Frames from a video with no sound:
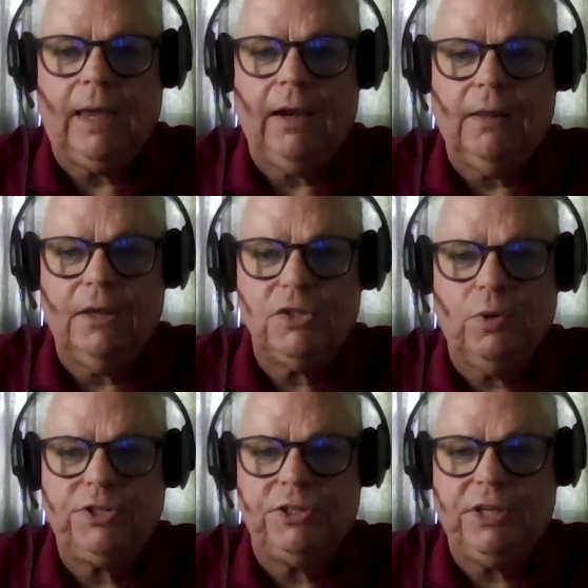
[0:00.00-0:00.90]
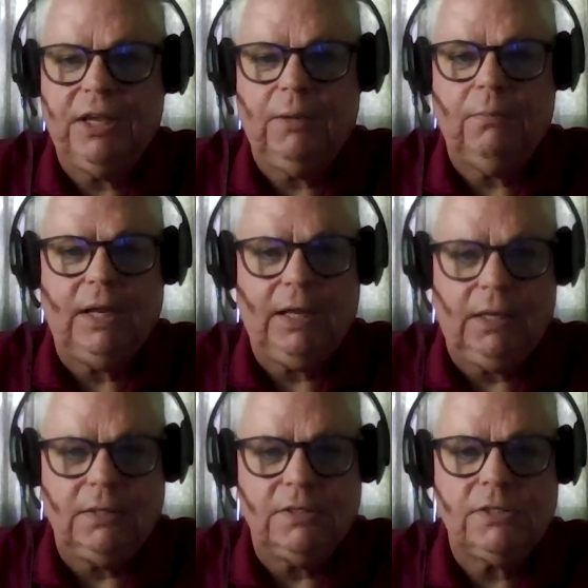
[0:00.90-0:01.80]
Analyze what your team
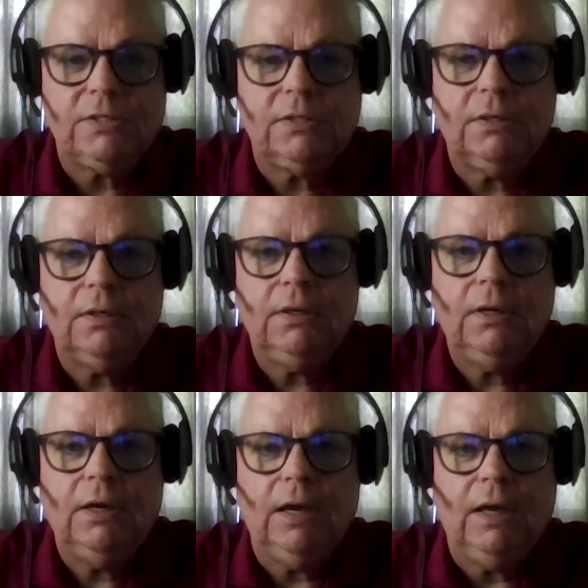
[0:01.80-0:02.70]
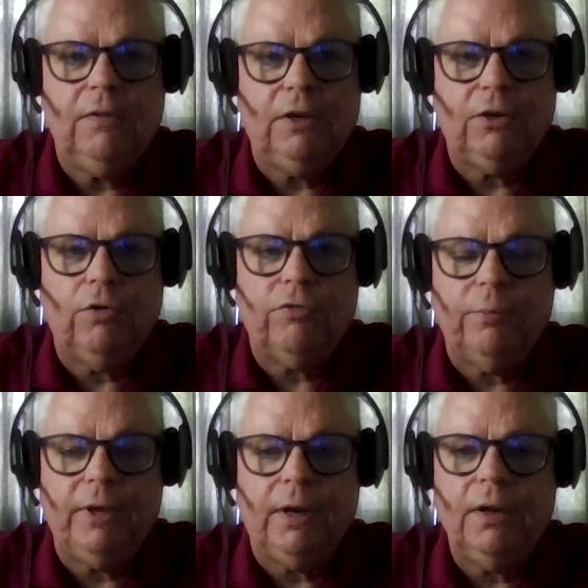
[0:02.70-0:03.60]
needs, and then go
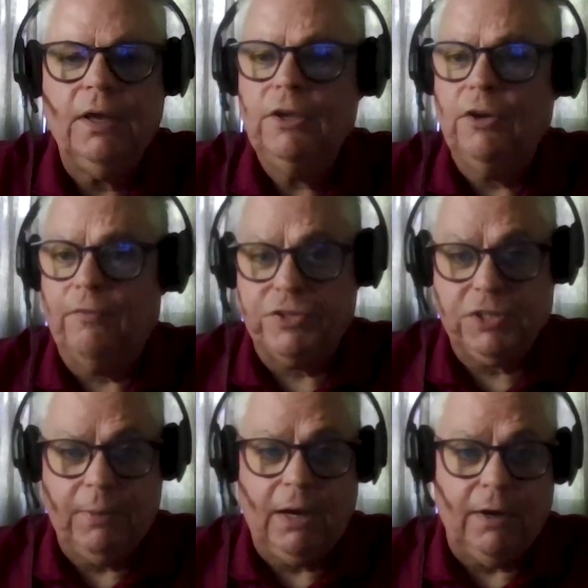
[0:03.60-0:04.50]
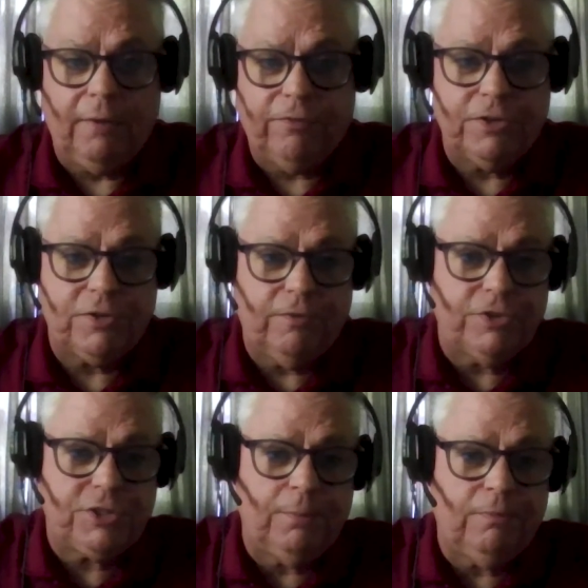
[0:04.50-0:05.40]
from there. For
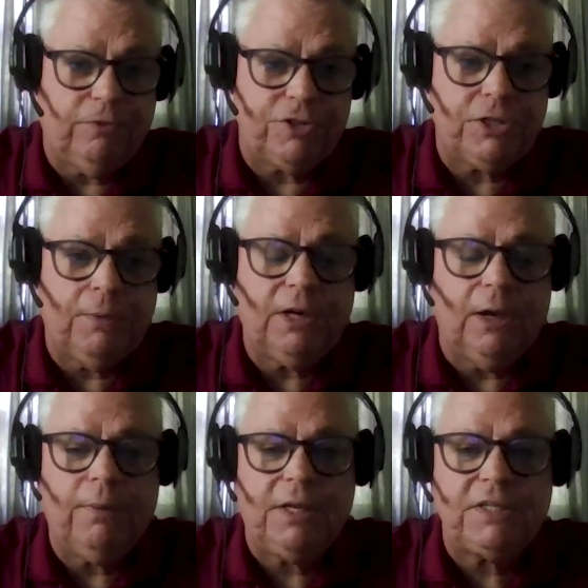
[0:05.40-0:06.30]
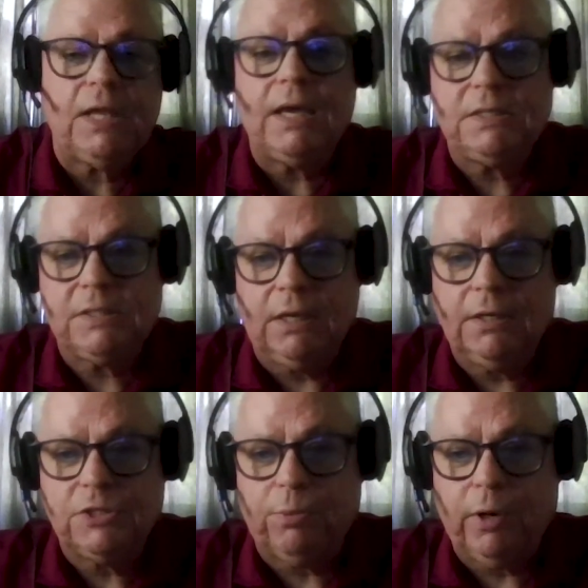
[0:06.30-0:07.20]
some companies, NICET
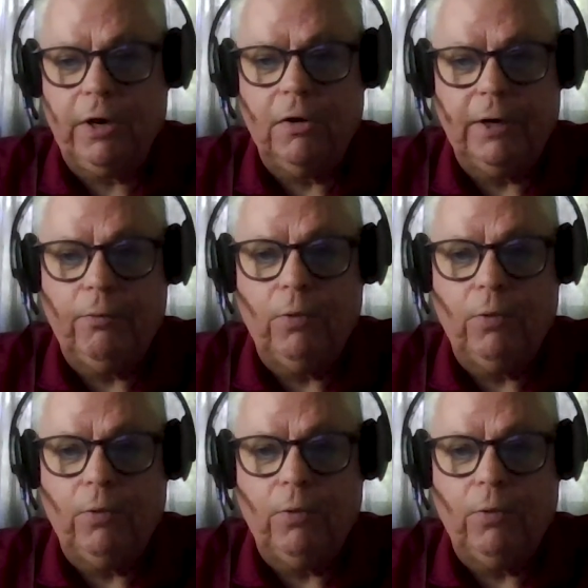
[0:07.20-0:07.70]
is a priority.